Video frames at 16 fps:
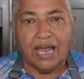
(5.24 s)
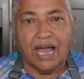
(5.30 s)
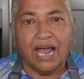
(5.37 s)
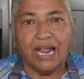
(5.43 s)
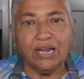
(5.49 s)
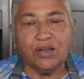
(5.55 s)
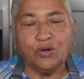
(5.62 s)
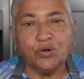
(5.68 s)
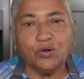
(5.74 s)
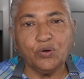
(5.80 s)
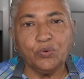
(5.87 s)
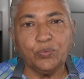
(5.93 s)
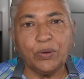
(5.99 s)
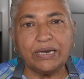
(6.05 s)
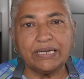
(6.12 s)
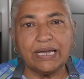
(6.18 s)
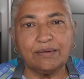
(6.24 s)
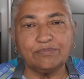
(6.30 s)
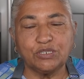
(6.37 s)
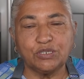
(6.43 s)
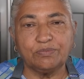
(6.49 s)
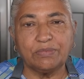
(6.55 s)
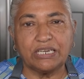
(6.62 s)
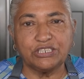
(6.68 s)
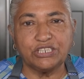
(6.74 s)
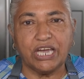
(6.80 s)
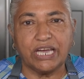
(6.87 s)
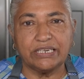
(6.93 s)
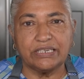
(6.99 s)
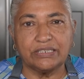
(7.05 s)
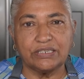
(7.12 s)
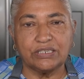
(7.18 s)
Hello, welcome to my
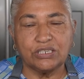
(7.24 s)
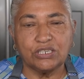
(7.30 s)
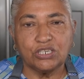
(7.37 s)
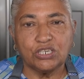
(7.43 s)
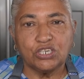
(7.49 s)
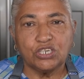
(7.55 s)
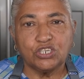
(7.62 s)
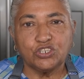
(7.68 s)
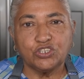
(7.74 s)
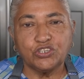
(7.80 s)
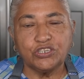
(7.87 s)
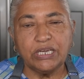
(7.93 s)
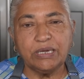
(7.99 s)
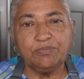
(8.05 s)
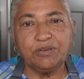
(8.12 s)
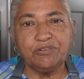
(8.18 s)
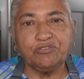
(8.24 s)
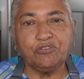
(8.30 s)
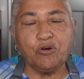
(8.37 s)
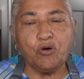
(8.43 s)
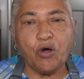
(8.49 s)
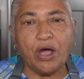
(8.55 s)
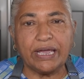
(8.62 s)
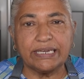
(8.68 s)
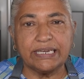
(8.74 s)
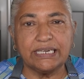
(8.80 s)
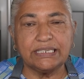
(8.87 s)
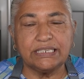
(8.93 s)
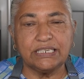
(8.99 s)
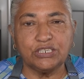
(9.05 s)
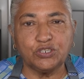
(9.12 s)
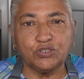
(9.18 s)
channel. Today, before I
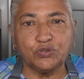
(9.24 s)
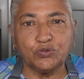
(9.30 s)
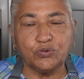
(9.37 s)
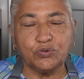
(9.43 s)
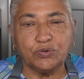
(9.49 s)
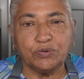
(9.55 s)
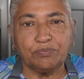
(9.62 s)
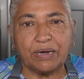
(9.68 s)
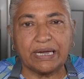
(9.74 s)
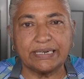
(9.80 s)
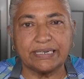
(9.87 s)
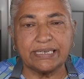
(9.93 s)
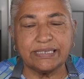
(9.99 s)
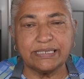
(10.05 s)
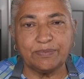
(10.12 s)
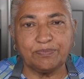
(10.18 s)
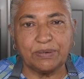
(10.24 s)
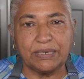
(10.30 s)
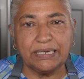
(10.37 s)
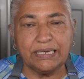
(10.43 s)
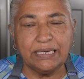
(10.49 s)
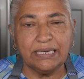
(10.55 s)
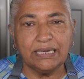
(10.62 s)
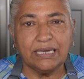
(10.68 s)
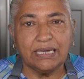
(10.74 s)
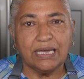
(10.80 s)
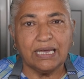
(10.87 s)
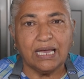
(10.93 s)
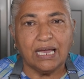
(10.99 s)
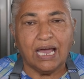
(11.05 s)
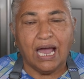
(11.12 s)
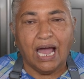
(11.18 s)
get into my recipe,
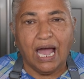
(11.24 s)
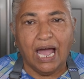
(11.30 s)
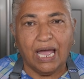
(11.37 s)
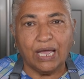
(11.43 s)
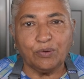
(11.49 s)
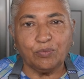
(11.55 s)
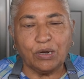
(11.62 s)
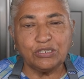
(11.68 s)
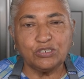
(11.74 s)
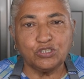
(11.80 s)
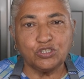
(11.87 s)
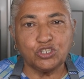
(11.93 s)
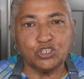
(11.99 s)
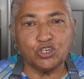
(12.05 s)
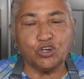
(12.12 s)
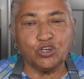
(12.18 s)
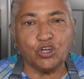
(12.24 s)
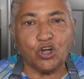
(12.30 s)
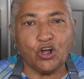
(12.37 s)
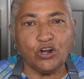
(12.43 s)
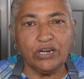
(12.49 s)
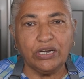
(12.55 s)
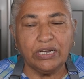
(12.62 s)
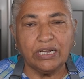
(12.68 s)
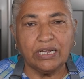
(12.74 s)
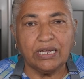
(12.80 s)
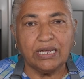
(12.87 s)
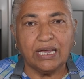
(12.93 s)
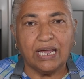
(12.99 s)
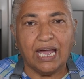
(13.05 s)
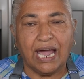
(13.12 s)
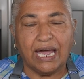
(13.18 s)
I want to show y'all
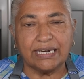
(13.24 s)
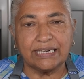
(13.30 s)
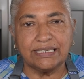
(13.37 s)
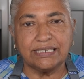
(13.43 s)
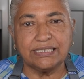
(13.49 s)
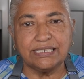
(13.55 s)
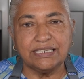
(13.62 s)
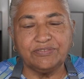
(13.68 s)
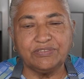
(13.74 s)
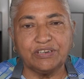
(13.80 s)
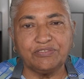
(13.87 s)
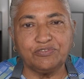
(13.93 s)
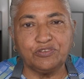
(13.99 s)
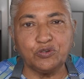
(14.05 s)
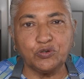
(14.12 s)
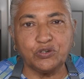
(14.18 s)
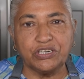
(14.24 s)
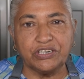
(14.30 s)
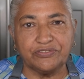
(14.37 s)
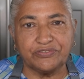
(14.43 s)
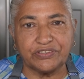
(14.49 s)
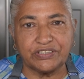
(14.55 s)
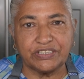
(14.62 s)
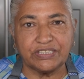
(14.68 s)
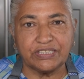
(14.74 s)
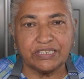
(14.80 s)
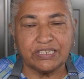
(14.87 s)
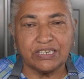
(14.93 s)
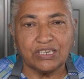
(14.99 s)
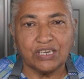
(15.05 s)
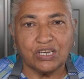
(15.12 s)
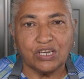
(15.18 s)
I received a few gifts
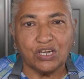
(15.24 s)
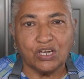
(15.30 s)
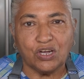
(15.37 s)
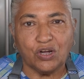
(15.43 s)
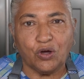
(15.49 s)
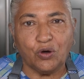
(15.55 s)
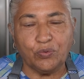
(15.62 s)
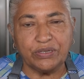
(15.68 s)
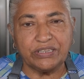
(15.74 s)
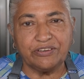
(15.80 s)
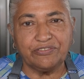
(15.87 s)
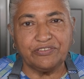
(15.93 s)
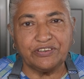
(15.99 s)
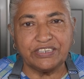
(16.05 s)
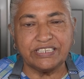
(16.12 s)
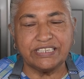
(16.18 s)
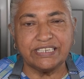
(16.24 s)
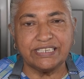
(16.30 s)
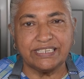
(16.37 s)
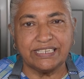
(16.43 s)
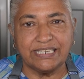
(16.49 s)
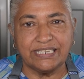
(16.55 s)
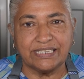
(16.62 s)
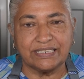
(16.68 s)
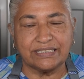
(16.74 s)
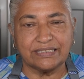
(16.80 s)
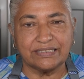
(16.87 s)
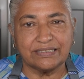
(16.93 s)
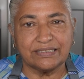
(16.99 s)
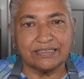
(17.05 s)
over the festive season.